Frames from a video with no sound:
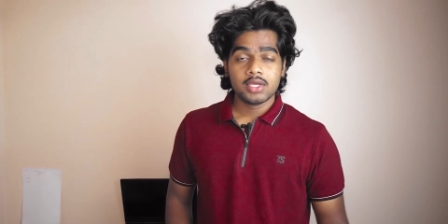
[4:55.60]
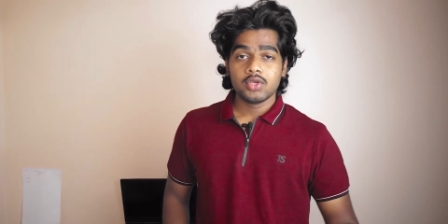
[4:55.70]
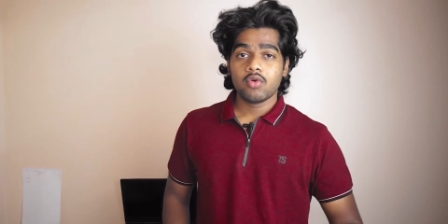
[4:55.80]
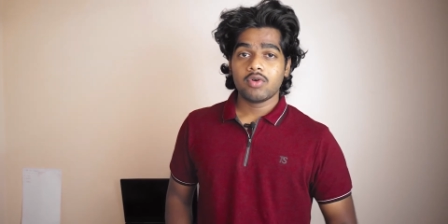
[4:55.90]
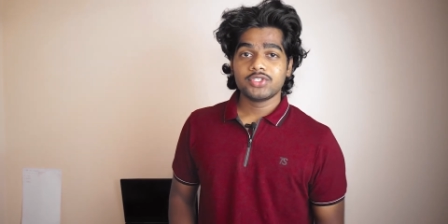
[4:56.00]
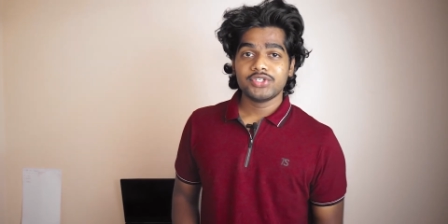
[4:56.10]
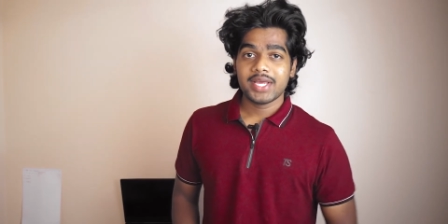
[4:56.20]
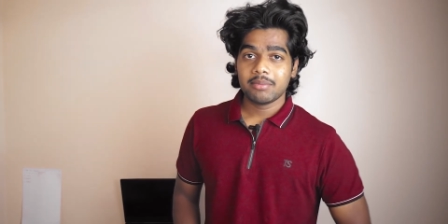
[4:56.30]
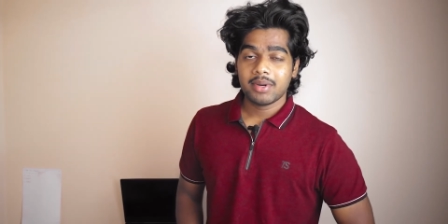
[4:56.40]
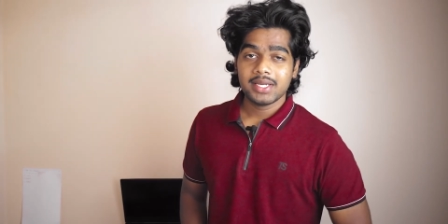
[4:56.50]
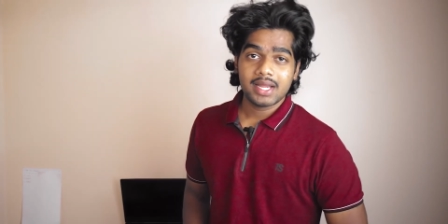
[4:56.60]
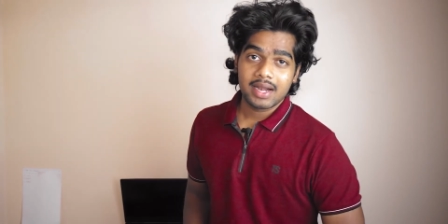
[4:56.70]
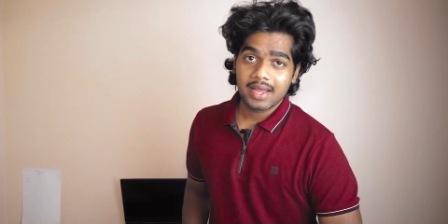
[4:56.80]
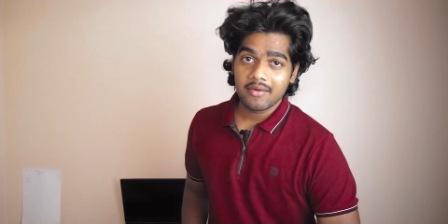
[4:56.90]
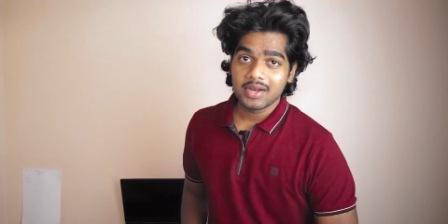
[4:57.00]
You're watching Tech Bunny,
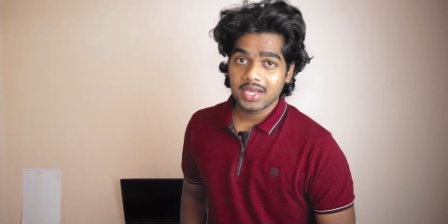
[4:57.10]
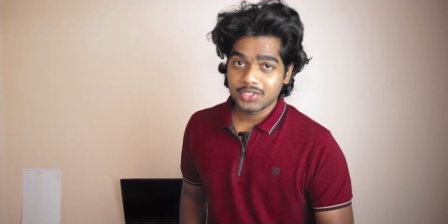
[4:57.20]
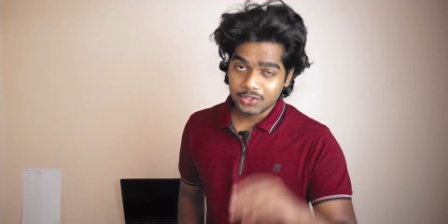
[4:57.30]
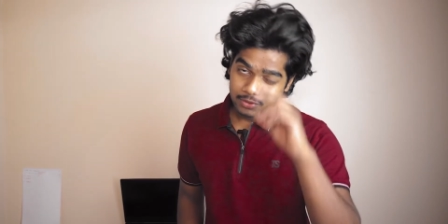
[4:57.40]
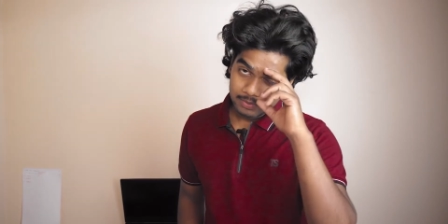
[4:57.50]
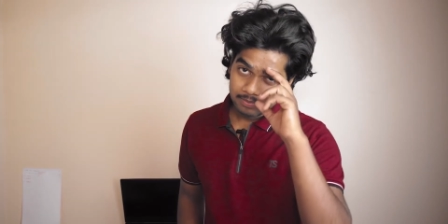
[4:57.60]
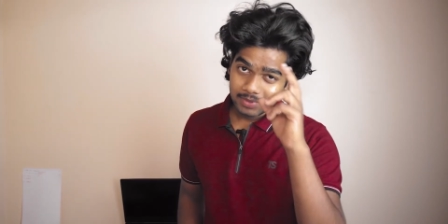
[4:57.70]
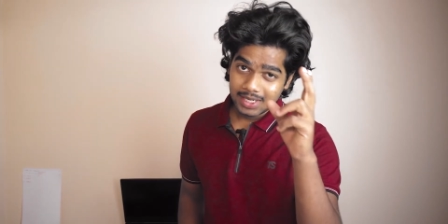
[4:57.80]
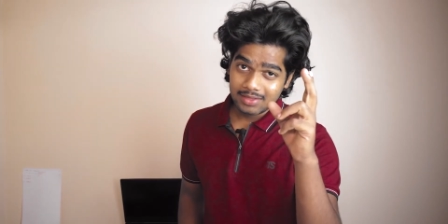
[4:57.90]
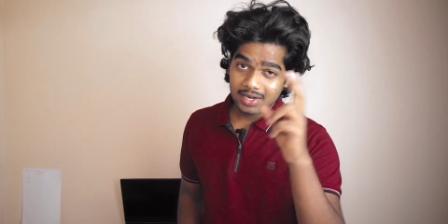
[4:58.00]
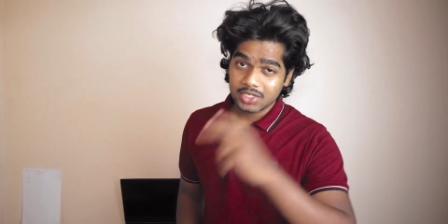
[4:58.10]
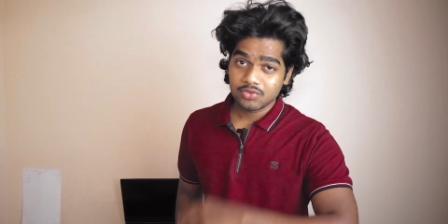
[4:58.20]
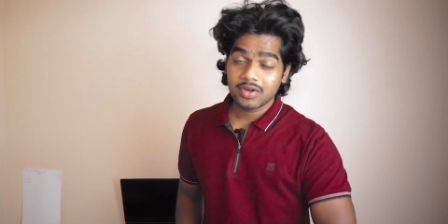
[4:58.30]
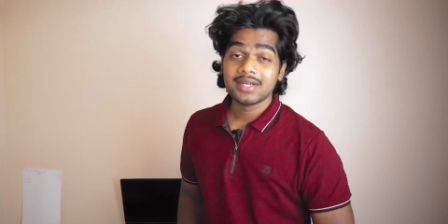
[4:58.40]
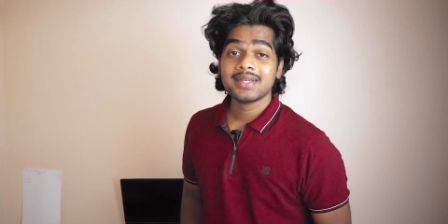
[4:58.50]
and I will catch you in the
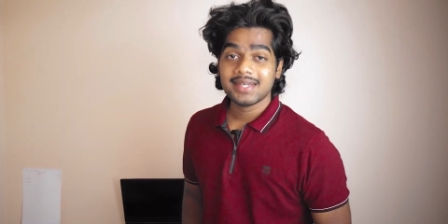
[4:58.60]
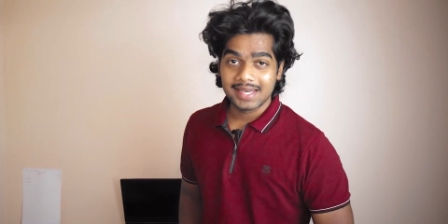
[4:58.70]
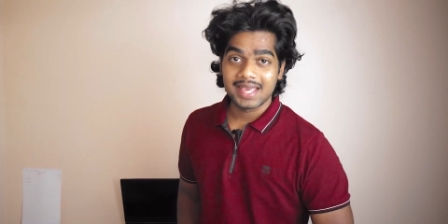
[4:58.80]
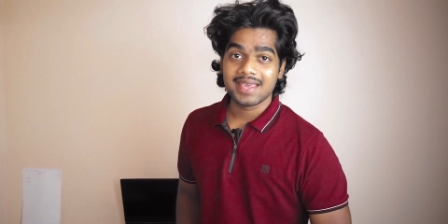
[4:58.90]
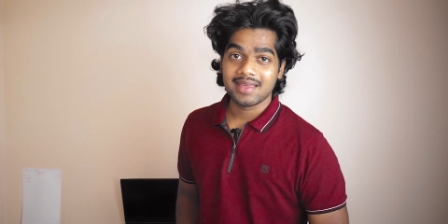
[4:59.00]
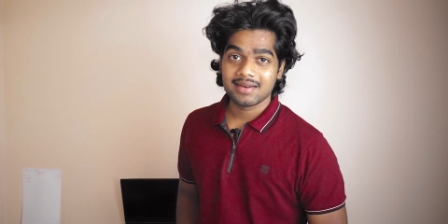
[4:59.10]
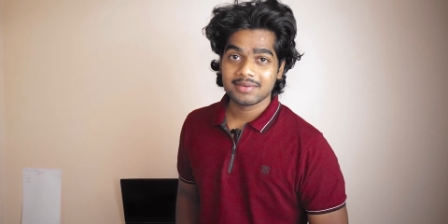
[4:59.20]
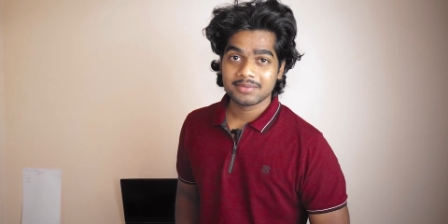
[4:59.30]
next one. Take care.